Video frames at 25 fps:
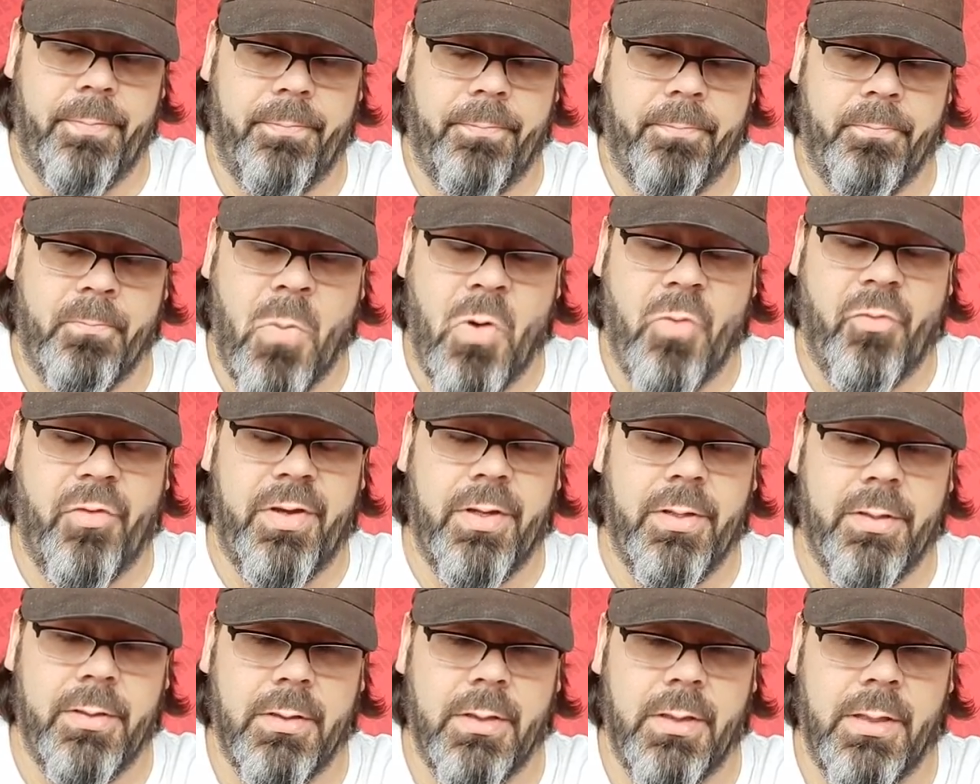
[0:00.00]

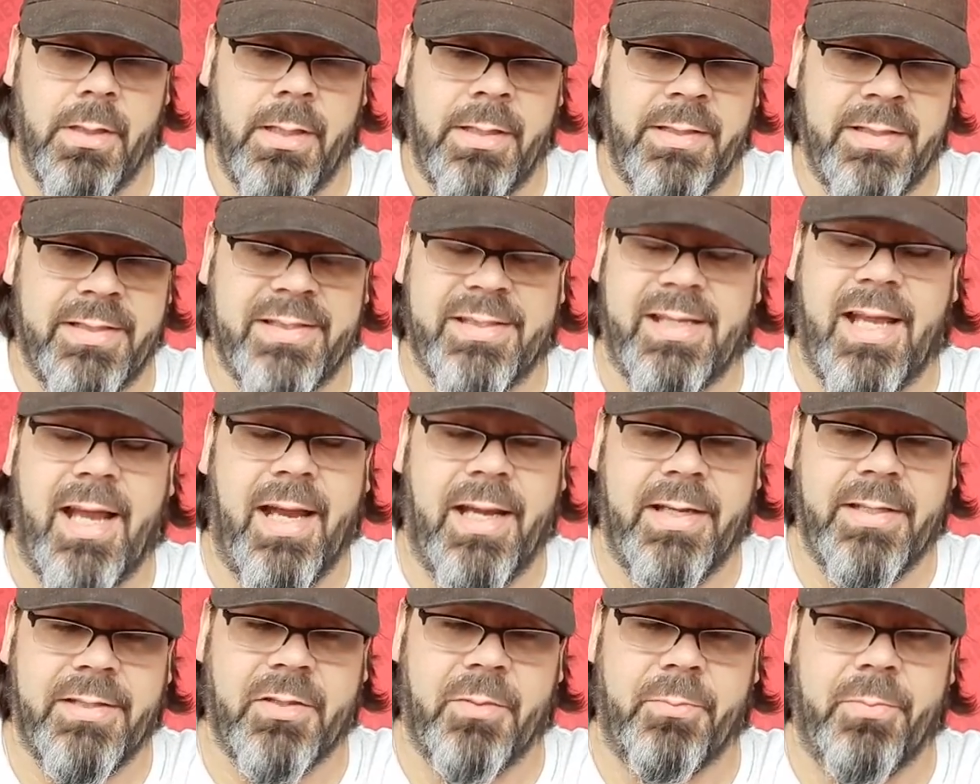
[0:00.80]
movie in
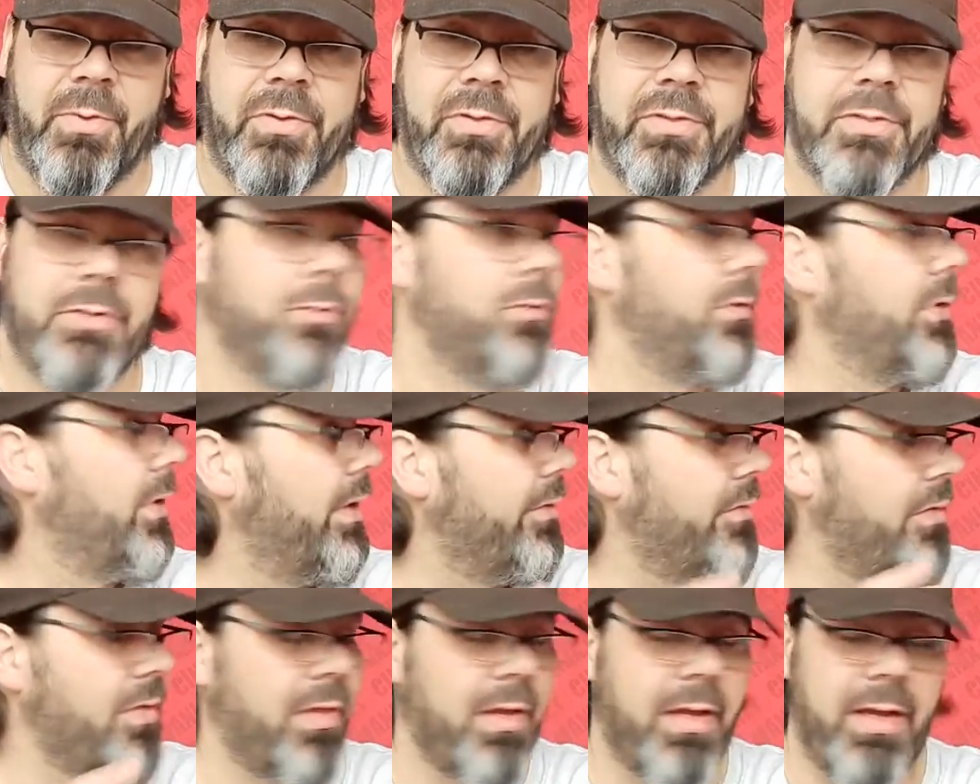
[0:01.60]
size comparison to
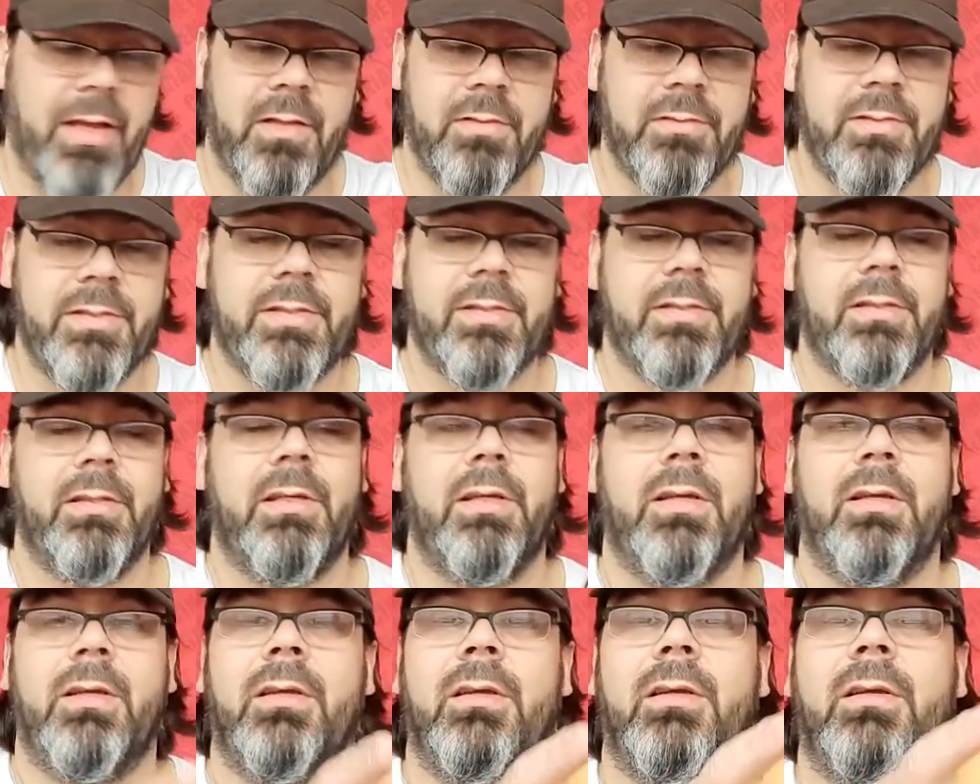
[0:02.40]
everything else.
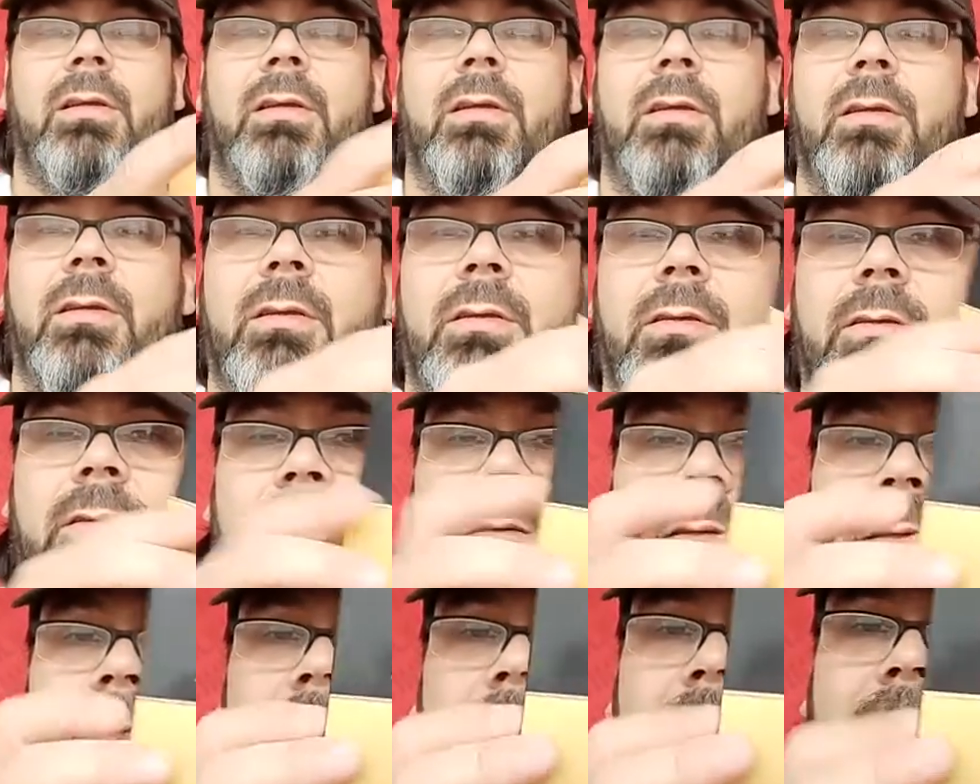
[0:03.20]

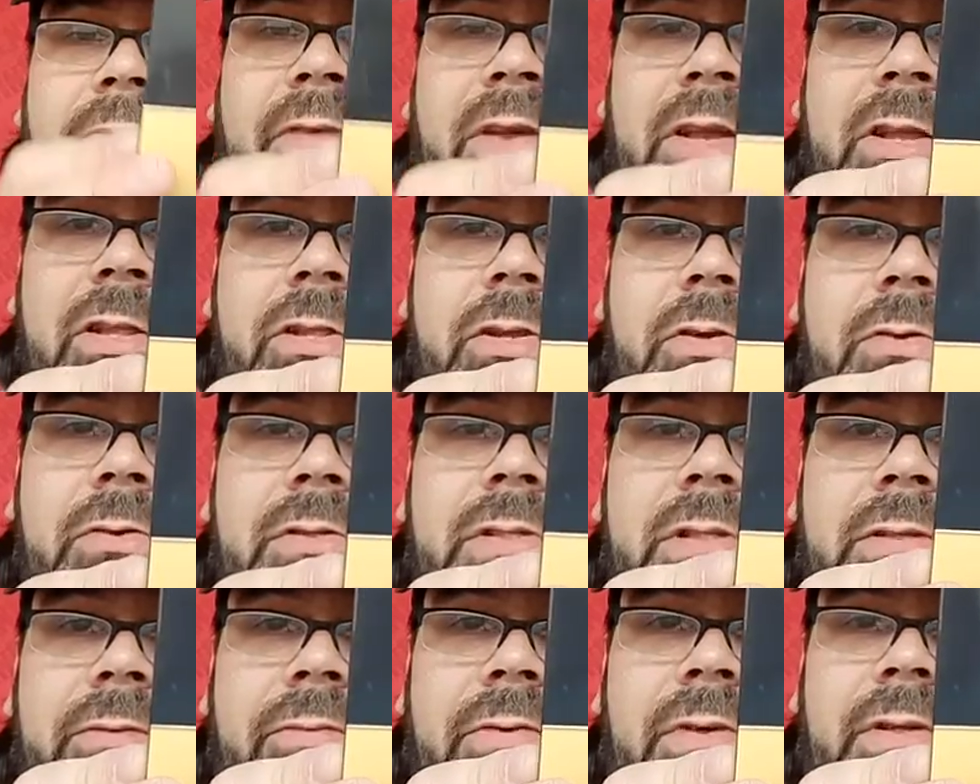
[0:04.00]

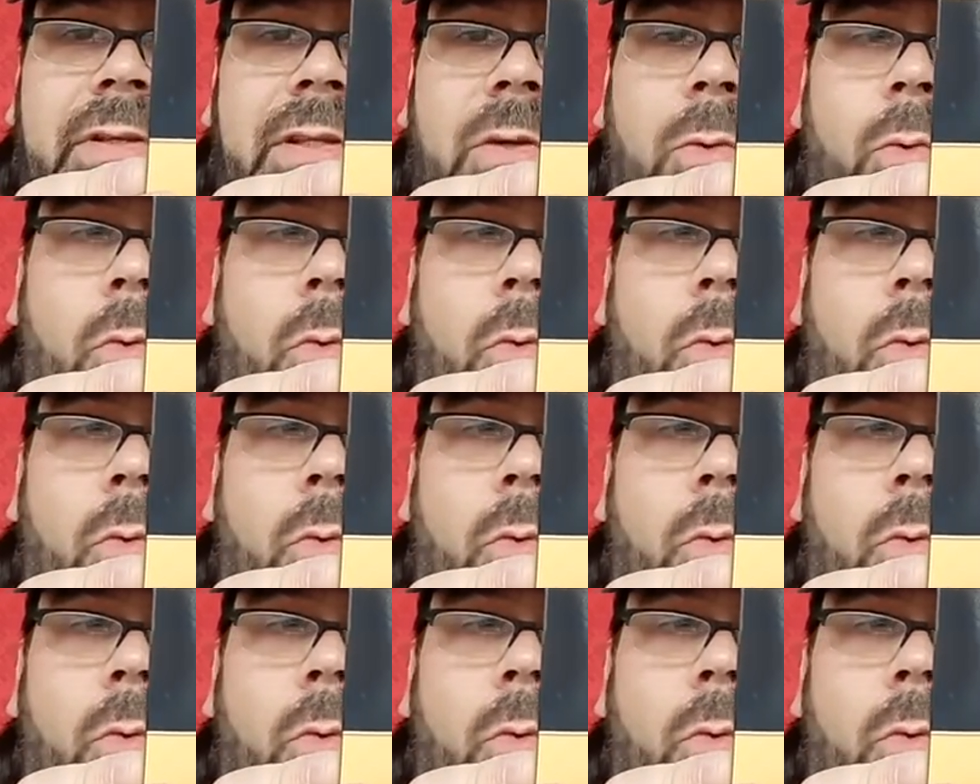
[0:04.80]
Avengers Infinity